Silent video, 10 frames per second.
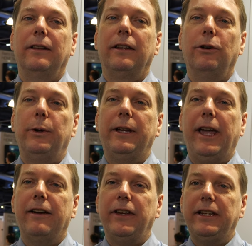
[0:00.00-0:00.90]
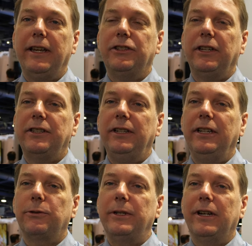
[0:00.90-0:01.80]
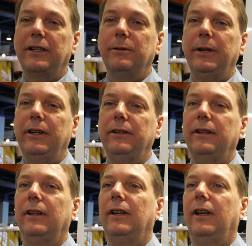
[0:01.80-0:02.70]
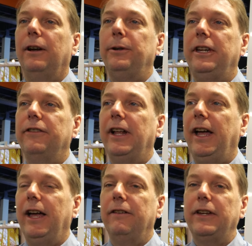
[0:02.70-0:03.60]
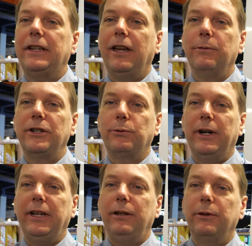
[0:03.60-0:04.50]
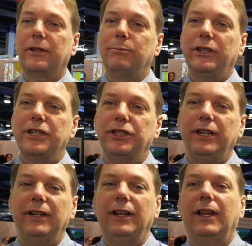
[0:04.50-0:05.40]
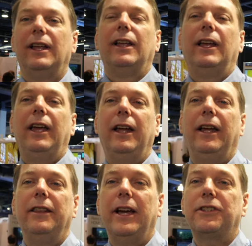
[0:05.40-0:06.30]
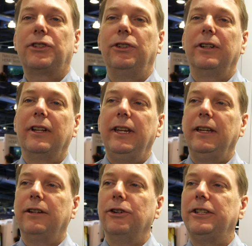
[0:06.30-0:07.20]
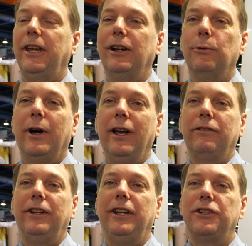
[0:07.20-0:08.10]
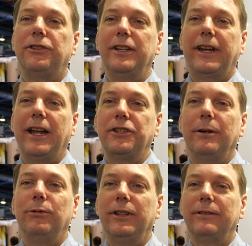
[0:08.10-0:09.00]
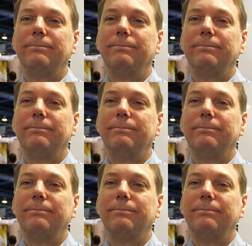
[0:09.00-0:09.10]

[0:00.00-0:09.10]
You know, we have 8K60, as we talked about. We even have 8K120 with compression, and that's certainly going to take a while for the industry to catch up with.